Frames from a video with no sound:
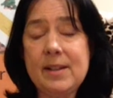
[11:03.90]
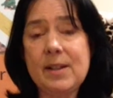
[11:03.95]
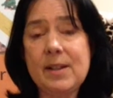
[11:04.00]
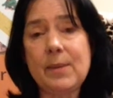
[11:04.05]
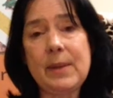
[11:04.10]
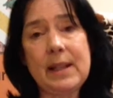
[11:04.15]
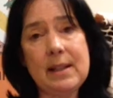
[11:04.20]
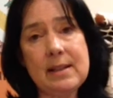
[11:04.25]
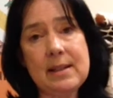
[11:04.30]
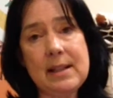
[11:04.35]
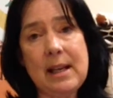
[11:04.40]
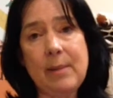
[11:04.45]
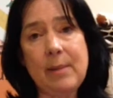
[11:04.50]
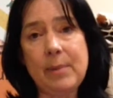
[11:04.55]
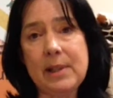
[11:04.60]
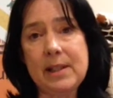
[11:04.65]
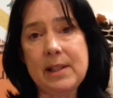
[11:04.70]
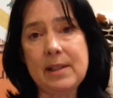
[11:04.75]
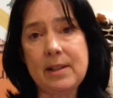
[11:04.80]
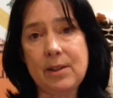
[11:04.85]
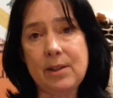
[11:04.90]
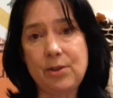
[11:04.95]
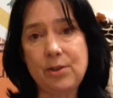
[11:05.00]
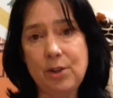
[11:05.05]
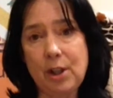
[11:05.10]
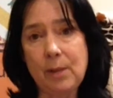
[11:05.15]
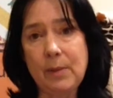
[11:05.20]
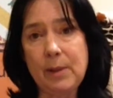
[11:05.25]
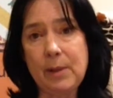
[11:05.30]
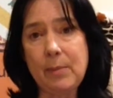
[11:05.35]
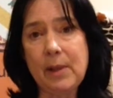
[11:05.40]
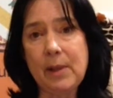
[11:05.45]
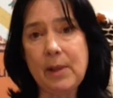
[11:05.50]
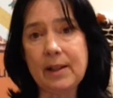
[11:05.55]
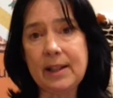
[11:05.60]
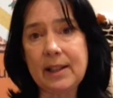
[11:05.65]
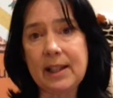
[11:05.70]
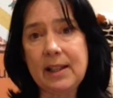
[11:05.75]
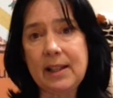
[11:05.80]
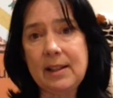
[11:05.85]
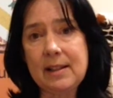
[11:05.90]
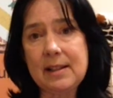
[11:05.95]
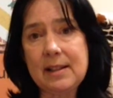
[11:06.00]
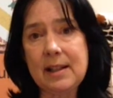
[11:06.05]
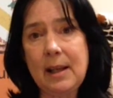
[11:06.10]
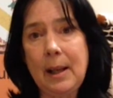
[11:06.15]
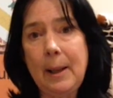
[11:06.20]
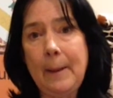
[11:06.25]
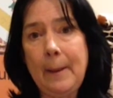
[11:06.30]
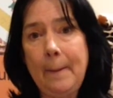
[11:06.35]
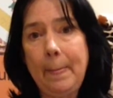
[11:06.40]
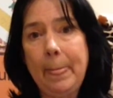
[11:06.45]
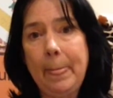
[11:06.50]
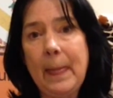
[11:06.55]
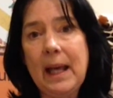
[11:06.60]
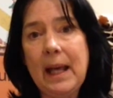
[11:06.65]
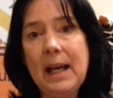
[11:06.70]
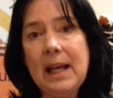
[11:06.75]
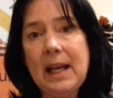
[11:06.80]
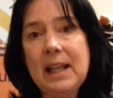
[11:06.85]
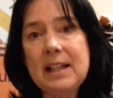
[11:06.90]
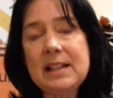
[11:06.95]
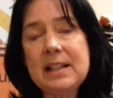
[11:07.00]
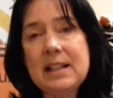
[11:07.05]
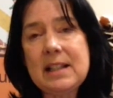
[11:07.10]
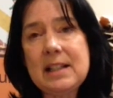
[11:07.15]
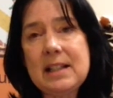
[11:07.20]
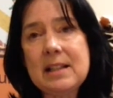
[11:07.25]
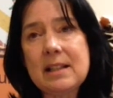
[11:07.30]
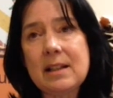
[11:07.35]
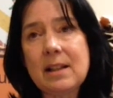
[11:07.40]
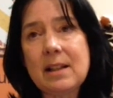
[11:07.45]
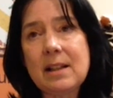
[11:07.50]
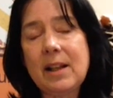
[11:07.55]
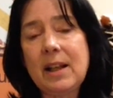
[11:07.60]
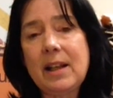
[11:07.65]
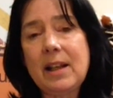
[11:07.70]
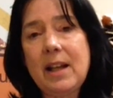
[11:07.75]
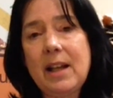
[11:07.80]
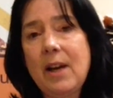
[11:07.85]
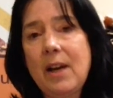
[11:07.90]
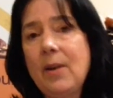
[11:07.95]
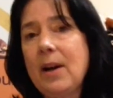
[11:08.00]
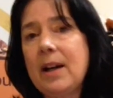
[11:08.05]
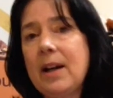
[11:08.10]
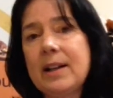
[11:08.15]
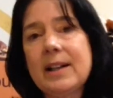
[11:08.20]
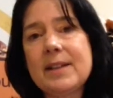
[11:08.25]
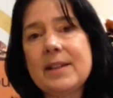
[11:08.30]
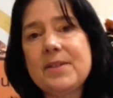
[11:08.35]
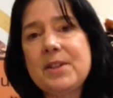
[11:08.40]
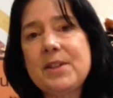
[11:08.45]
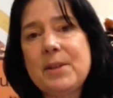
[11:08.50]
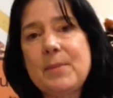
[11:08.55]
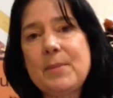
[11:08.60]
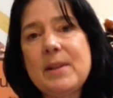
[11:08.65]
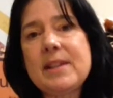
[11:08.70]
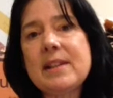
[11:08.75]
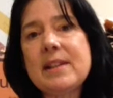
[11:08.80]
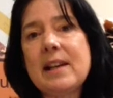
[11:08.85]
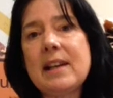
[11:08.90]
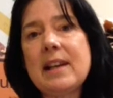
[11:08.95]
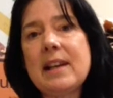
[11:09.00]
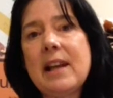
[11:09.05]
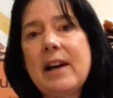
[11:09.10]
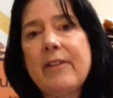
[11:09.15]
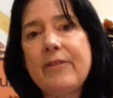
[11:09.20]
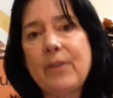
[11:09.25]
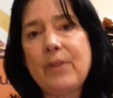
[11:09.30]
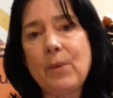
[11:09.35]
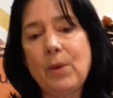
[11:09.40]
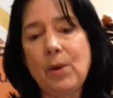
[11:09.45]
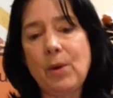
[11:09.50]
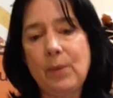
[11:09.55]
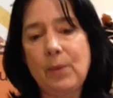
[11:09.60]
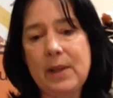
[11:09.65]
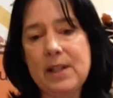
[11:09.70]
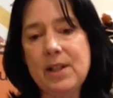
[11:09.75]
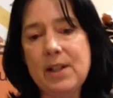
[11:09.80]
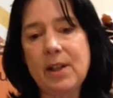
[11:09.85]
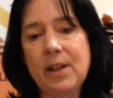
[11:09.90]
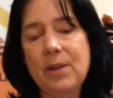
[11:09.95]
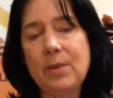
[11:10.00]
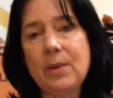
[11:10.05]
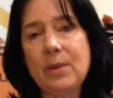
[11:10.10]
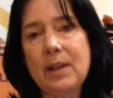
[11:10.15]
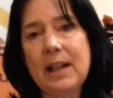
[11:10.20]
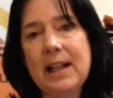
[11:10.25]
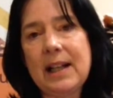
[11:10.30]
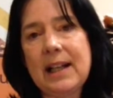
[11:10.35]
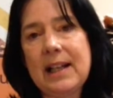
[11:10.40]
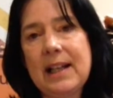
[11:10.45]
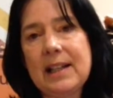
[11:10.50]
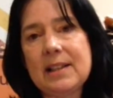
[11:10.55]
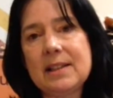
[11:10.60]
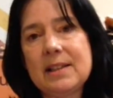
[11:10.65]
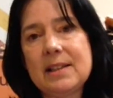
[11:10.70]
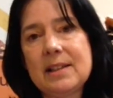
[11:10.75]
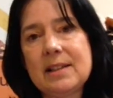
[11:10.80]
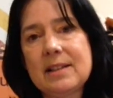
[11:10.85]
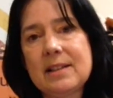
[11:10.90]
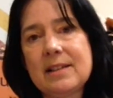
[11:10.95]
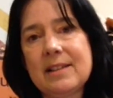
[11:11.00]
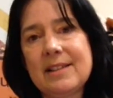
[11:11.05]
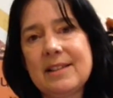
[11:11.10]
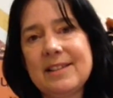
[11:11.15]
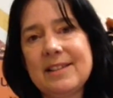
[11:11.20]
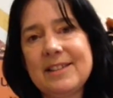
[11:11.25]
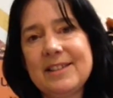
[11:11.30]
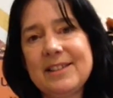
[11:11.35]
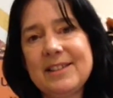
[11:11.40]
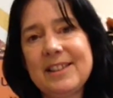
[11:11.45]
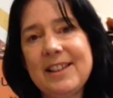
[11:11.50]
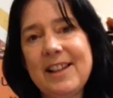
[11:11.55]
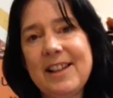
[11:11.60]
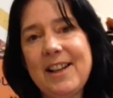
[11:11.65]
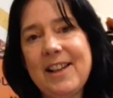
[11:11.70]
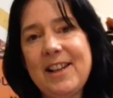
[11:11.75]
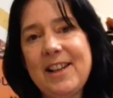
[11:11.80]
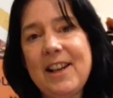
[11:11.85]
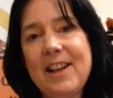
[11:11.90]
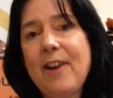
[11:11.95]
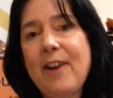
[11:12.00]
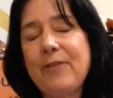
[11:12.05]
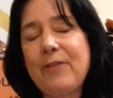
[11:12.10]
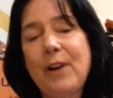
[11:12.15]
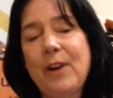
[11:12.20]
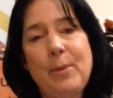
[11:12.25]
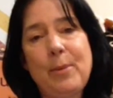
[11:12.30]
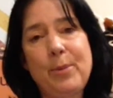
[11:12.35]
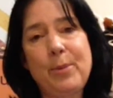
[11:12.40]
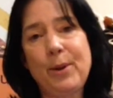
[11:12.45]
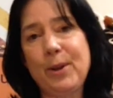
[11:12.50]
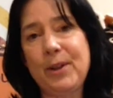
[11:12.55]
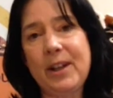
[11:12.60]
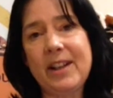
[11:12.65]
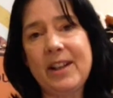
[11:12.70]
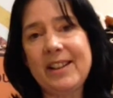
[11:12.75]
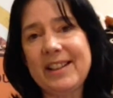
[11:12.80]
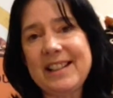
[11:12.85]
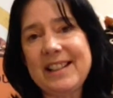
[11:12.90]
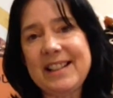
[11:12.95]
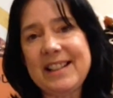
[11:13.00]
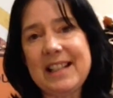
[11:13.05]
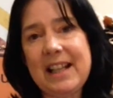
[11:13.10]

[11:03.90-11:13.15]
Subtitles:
so we can tap into the German market. And, you know, our customers love what we do and love our product